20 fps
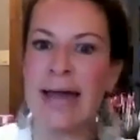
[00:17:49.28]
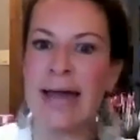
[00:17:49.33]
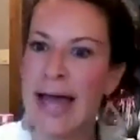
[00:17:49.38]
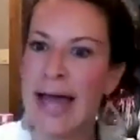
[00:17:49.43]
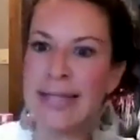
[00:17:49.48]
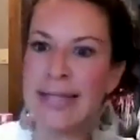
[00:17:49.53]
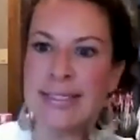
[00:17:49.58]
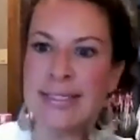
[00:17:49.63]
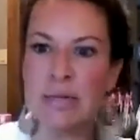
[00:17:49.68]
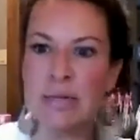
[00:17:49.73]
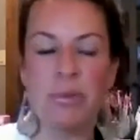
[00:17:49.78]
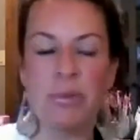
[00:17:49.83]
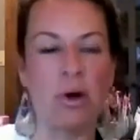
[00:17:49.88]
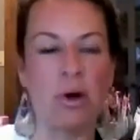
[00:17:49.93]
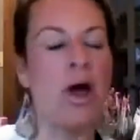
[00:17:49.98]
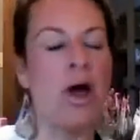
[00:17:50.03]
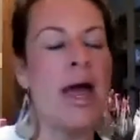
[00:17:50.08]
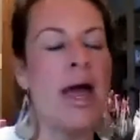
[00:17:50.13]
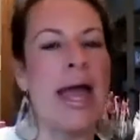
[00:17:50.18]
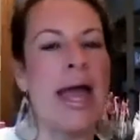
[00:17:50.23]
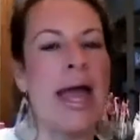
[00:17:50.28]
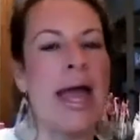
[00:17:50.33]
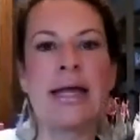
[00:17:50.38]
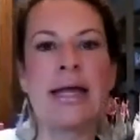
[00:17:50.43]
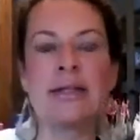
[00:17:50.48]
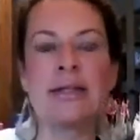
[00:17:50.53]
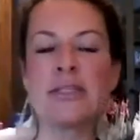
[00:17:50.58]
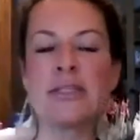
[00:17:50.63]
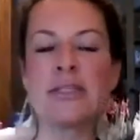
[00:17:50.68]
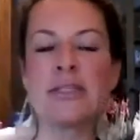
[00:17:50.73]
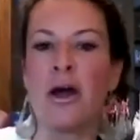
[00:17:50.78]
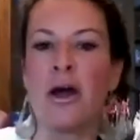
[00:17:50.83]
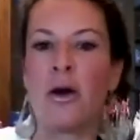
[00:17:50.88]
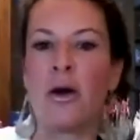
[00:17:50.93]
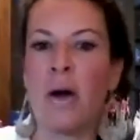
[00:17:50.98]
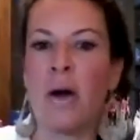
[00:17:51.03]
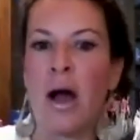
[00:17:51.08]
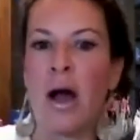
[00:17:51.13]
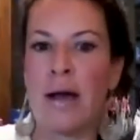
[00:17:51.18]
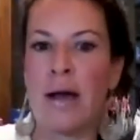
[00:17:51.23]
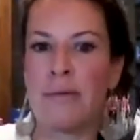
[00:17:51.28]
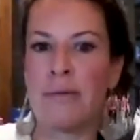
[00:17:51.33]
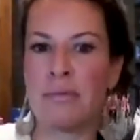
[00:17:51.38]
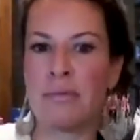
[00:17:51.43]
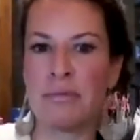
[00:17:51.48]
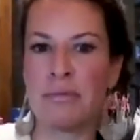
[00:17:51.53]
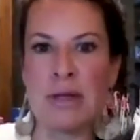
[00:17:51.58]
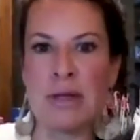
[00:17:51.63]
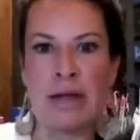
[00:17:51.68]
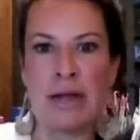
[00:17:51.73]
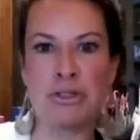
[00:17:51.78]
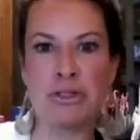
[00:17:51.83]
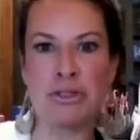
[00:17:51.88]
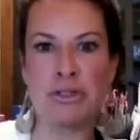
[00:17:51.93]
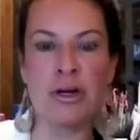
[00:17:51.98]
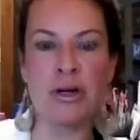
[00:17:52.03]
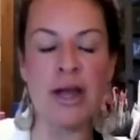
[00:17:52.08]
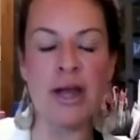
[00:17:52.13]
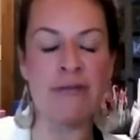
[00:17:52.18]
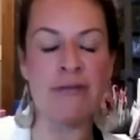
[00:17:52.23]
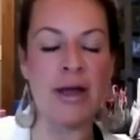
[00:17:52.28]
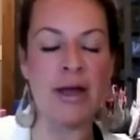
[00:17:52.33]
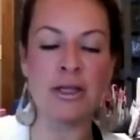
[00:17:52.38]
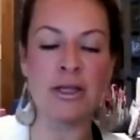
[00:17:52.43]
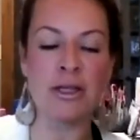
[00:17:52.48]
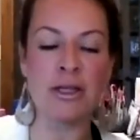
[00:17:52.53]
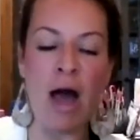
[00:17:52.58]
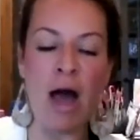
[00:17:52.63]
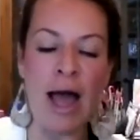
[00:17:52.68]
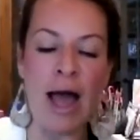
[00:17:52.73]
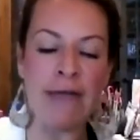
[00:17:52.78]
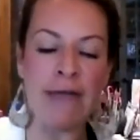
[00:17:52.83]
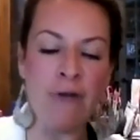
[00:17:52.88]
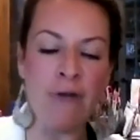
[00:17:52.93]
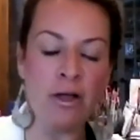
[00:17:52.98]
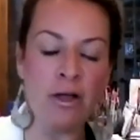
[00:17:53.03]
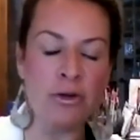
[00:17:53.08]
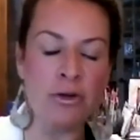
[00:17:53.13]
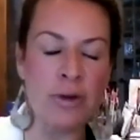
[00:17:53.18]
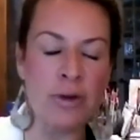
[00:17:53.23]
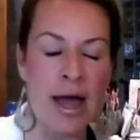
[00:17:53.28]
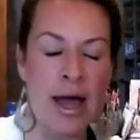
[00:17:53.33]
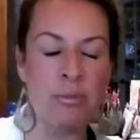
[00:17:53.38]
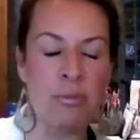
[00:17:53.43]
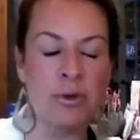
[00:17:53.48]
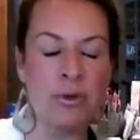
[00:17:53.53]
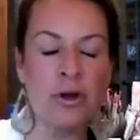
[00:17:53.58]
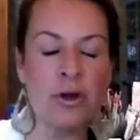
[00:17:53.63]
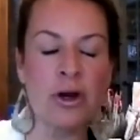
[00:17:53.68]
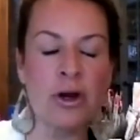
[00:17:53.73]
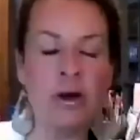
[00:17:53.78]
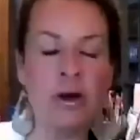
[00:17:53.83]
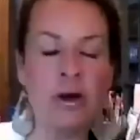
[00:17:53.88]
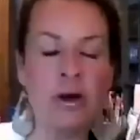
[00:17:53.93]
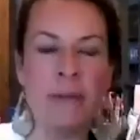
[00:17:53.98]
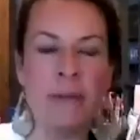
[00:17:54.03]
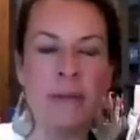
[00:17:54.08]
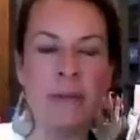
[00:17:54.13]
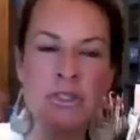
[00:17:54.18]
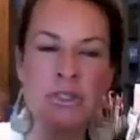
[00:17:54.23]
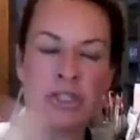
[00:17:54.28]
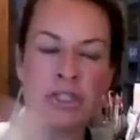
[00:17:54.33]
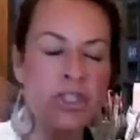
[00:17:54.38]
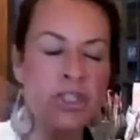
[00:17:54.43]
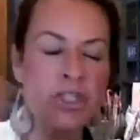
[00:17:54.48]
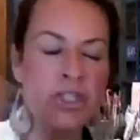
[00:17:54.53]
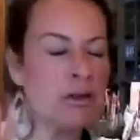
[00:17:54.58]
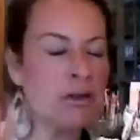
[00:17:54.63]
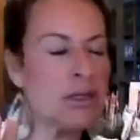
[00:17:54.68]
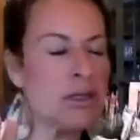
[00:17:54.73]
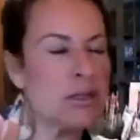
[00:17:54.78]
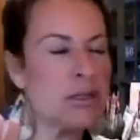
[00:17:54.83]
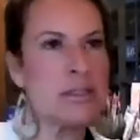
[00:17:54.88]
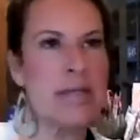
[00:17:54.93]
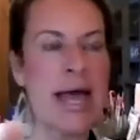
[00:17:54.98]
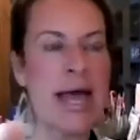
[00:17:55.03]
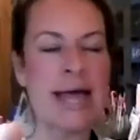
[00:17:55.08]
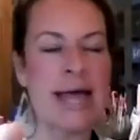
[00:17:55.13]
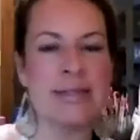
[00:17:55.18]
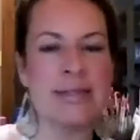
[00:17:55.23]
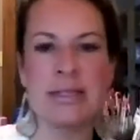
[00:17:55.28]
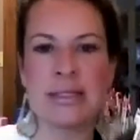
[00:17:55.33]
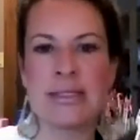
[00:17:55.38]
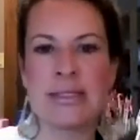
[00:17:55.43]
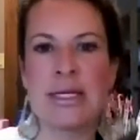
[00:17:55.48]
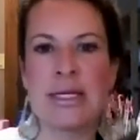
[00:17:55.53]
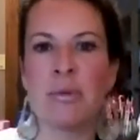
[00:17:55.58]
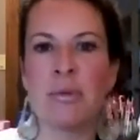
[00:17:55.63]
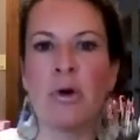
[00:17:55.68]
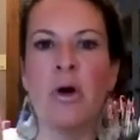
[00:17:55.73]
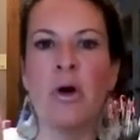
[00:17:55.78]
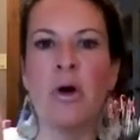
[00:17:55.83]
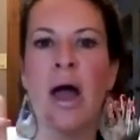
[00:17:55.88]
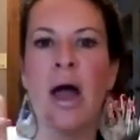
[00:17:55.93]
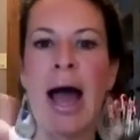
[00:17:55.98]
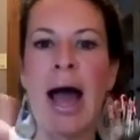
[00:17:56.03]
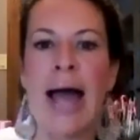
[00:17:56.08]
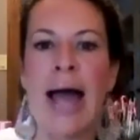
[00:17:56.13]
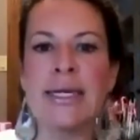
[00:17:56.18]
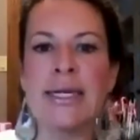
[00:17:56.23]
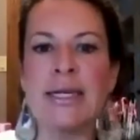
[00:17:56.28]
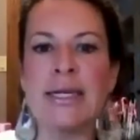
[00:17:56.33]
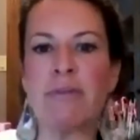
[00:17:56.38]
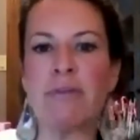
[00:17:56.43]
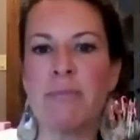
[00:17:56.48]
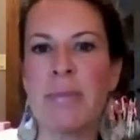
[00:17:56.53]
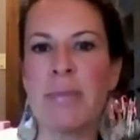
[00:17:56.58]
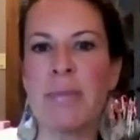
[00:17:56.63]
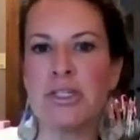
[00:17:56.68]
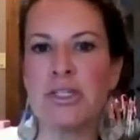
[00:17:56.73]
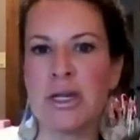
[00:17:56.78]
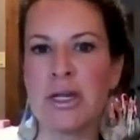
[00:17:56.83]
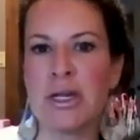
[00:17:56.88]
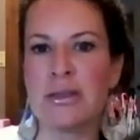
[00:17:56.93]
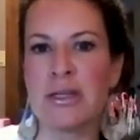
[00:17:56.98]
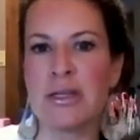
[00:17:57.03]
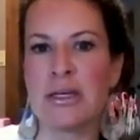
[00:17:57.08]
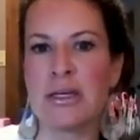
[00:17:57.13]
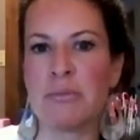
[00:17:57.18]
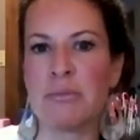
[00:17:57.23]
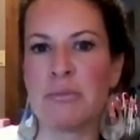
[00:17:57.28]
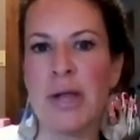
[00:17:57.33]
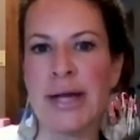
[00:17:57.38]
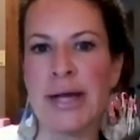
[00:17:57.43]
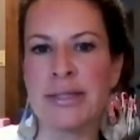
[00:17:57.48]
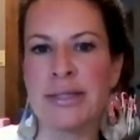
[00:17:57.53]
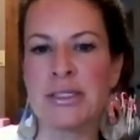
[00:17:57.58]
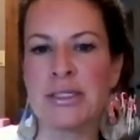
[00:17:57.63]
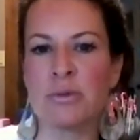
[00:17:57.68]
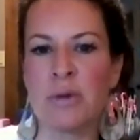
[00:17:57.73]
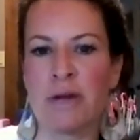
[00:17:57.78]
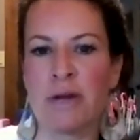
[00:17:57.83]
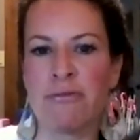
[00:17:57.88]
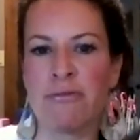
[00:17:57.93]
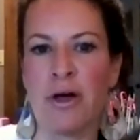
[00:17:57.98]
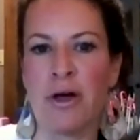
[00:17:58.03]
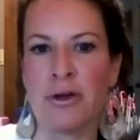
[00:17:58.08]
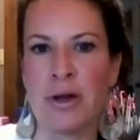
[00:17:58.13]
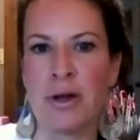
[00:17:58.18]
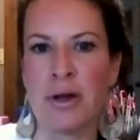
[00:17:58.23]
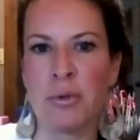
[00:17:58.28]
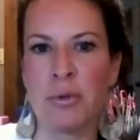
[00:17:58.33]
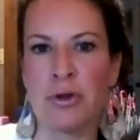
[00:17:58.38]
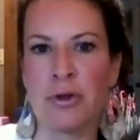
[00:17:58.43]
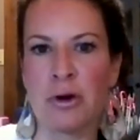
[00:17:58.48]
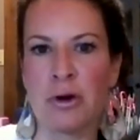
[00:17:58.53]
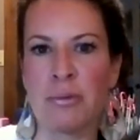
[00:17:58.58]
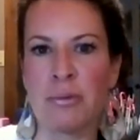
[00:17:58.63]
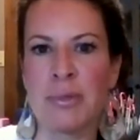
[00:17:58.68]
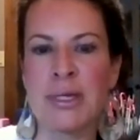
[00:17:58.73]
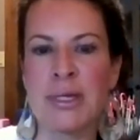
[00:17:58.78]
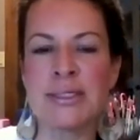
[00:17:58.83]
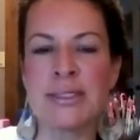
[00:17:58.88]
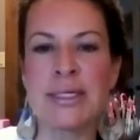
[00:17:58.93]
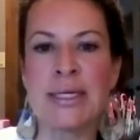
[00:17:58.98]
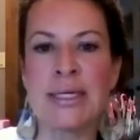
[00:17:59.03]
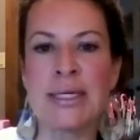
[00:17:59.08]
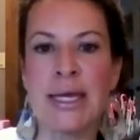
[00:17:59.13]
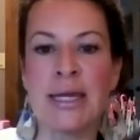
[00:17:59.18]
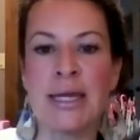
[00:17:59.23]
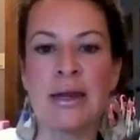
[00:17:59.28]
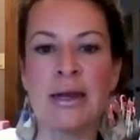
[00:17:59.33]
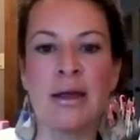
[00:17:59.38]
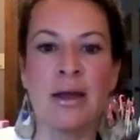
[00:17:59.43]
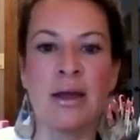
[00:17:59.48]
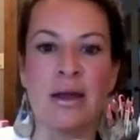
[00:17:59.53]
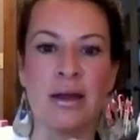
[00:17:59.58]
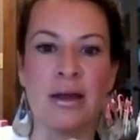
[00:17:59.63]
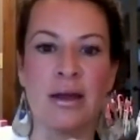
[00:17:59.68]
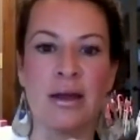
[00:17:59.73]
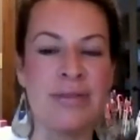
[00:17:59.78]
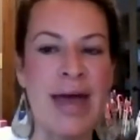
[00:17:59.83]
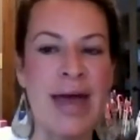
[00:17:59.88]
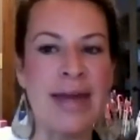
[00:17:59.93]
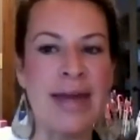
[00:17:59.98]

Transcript: That simple. And so sure enough, y'all, I followed up with her, and I'm just sharing this as an example. I didn't even mention anything in Plexus when I followed up with her because, again, that